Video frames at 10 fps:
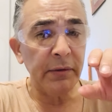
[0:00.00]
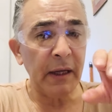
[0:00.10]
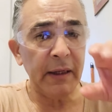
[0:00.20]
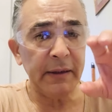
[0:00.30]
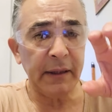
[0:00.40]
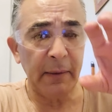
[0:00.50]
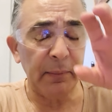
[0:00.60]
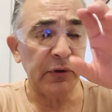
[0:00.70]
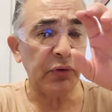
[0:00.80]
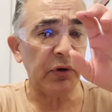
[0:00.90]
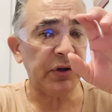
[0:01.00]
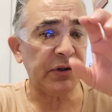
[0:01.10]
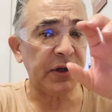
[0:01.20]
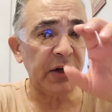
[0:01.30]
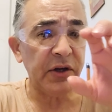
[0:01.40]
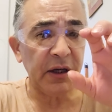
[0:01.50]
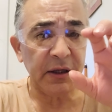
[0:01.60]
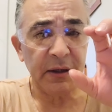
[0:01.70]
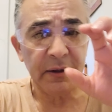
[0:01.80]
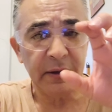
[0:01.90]
of the
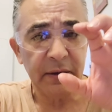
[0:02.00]
strategic